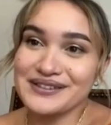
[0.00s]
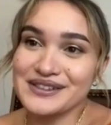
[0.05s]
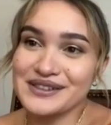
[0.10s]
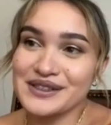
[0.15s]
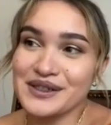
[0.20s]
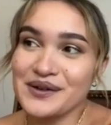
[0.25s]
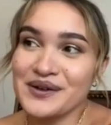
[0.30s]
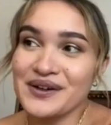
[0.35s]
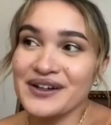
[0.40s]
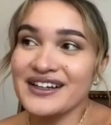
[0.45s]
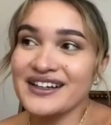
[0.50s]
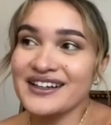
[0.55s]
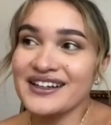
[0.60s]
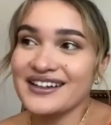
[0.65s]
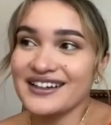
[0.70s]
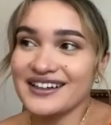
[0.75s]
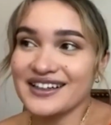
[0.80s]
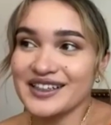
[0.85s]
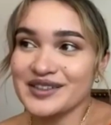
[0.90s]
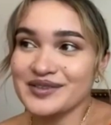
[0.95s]
So
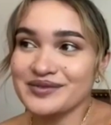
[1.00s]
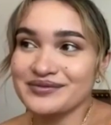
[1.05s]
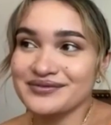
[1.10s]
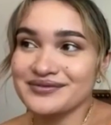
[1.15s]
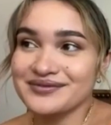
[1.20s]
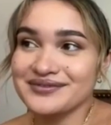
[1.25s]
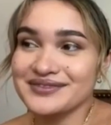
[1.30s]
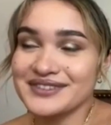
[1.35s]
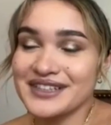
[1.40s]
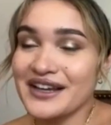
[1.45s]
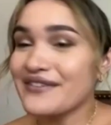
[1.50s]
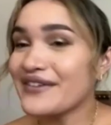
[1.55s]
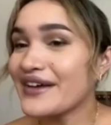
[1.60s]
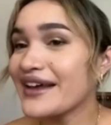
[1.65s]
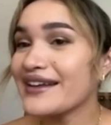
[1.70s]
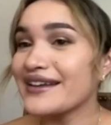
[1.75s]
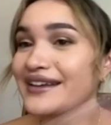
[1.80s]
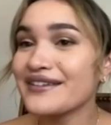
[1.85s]
um, if it,